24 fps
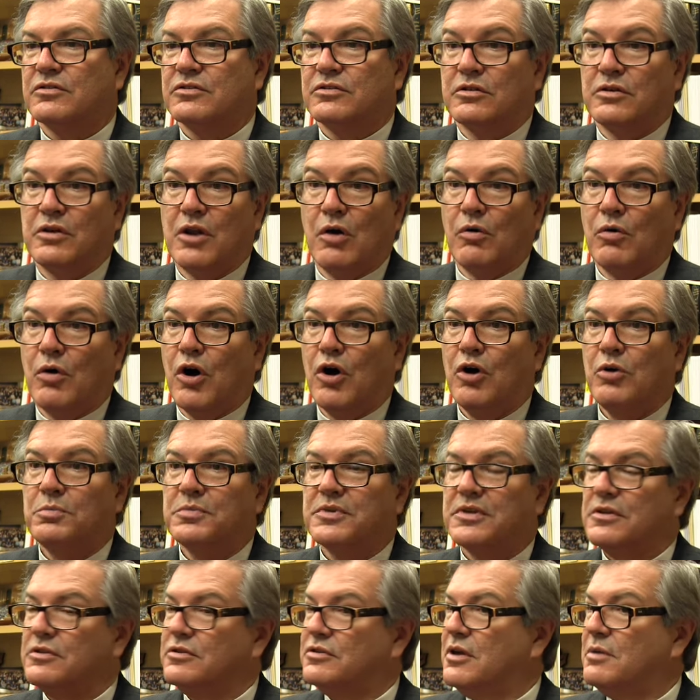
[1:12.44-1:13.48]
No
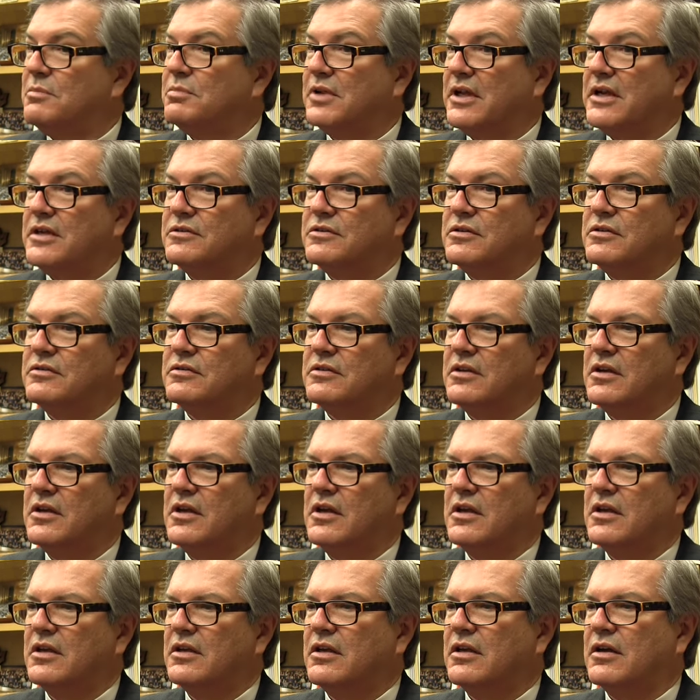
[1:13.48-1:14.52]
homes in some places,
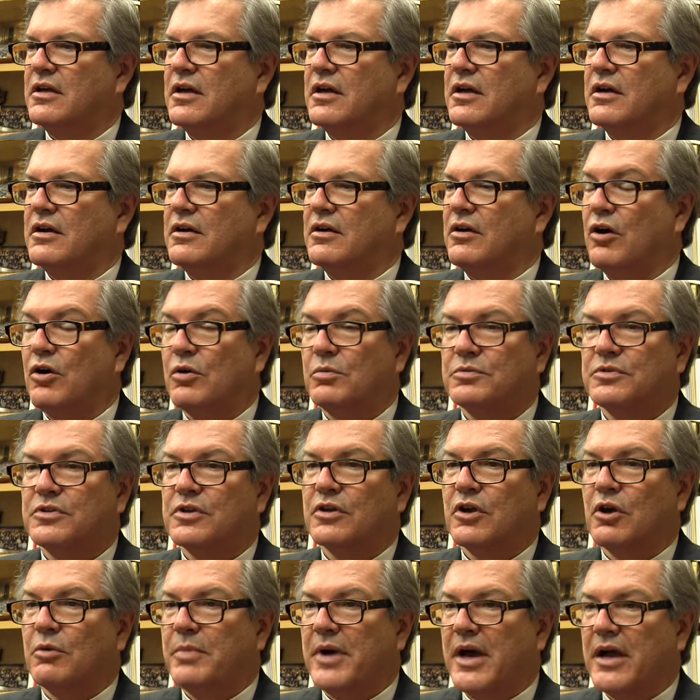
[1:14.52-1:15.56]
homes to
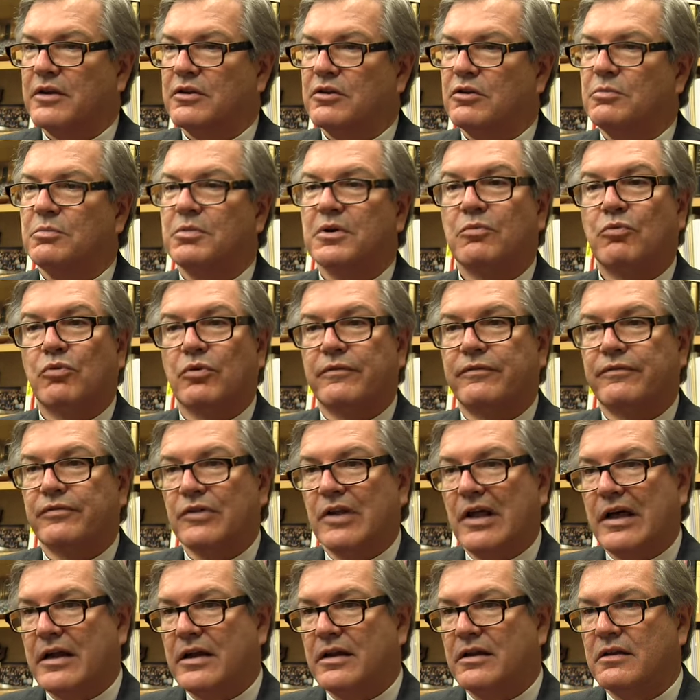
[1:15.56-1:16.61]
go back to, but were
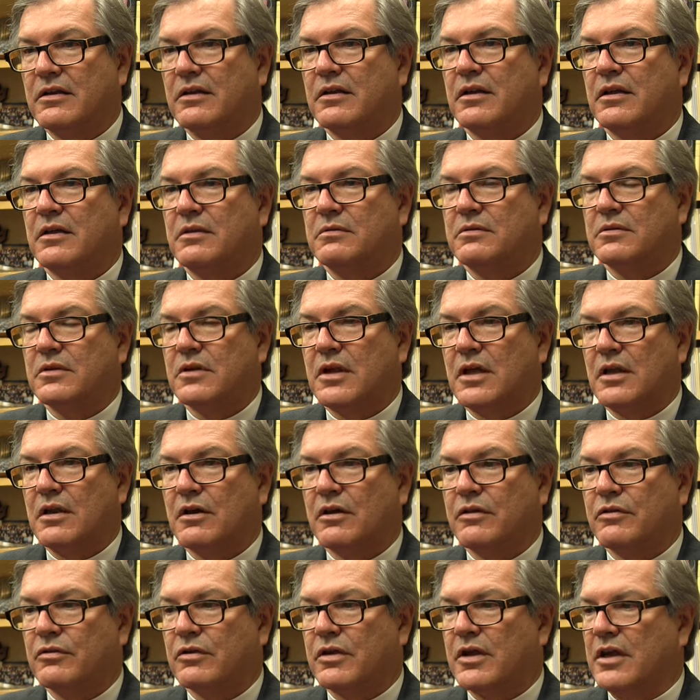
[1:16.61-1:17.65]
flooded in
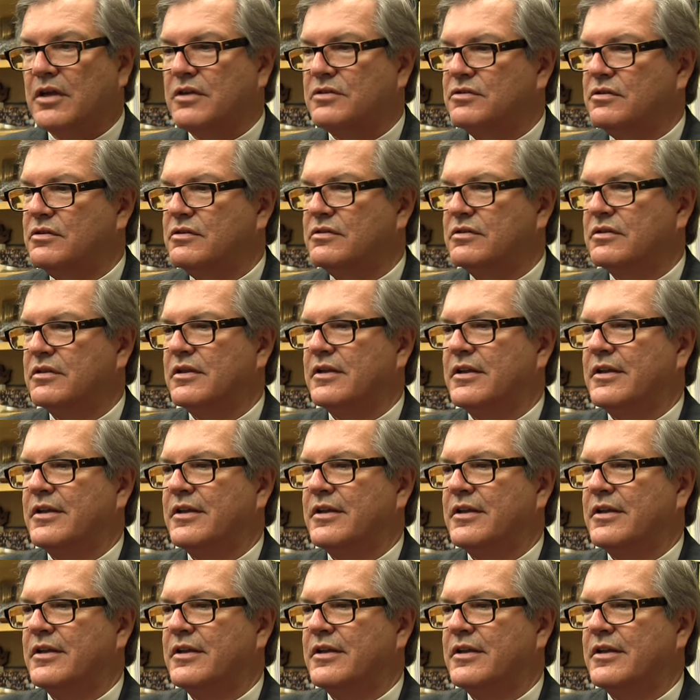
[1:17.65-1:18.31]
other cases.